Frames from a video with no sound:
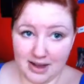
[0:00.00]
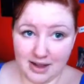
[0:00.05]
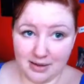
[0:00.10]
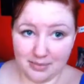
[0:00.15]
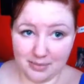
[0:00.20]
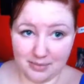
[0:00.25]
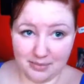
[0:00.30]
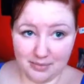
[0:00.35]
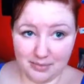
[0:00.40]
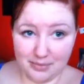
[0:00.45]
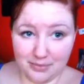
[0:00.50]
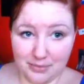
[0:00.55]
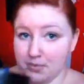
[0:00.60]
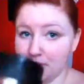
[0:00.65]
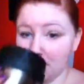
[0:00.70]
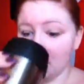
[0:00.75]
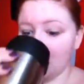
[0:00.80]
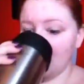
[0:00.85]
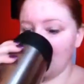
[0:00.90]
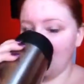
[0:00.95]

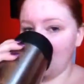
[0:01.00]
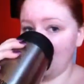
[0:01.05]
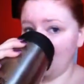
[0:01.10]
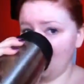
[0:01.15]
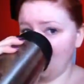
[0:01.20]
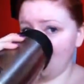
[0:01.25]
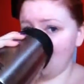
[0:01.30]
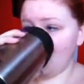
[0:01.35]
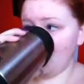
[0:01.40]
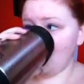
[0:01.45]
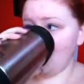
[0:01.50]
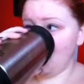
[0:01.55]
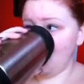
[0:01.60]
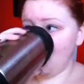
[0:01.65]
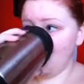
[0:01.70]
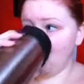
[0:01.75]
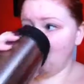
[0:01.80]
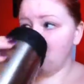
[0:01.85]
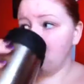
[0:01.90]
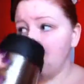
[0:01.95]

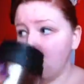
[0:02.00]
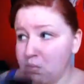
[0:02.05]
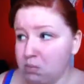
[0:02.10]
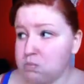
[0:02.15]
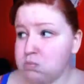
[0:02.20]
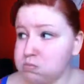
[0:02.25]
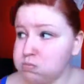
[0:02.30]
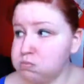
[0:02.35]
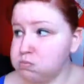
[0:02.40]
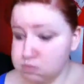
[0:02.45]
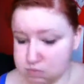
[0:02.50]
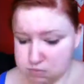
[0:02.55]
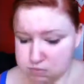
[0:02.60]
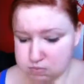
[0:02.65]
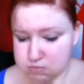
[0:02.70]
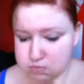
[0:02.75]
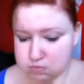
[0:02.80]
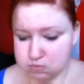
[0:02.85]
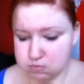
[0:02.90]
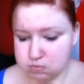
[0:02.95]

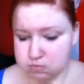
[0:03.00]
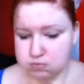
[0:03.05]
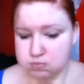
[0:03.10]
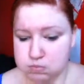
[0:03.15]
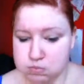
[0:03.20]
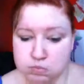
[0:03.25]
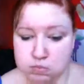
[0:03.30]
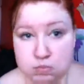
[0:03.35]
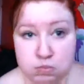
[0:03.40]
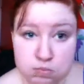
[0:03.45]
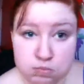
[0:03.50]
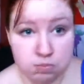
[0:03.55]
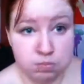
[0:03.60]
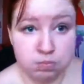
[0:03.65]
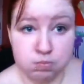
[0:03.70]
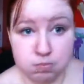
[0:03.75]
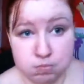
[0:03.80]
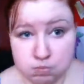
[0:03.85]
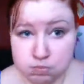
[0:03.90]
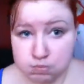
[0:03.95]

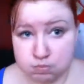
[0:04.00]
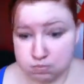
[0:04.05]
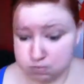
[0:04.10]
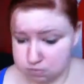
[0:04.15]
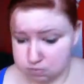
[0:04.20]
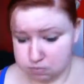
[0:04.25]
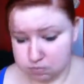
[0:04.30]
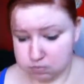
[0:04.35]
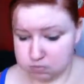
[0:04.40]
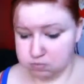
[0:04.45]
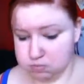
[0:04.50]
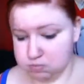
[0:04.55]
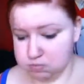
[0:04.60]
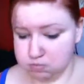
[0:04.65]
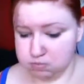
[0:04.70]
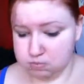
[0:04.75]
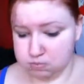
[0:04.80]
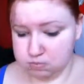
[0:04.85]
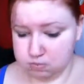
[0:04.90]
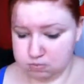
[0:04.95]

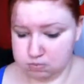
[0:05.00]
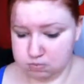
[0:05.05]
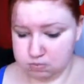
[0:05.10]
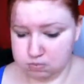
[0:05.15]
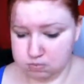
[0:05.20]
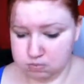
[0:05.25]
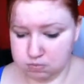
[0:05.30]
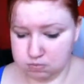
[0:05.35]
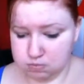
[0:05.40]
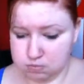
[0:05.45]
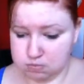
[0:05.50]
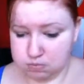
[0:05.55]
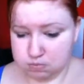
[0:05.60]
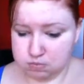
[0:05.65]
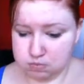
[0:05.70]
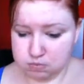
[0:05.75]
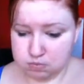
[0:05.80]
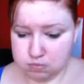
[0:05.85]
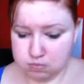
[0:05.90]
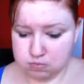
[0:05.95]

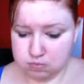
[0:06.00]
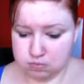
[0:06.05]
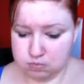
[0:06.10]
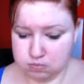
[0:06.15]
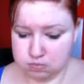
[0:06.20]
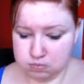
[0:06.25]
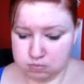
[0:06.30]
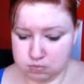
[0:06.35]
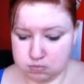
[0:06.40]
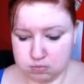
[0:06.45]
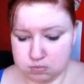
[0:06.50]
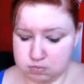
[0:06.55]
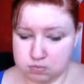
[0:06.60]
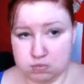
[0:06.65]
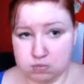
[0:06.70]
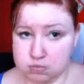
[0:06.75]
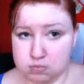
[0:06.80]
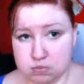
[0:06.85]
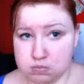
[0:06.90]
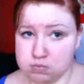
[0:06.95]

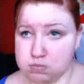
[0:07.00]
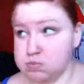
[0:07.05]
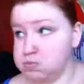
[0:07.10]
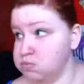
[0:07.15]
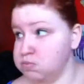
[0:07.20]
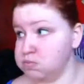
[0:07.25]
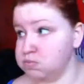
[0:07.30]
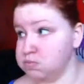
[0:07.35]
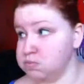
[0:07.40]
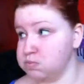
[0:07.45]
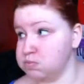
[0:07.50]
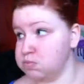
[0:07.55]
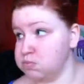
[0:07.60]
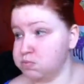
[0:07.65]
[no speech]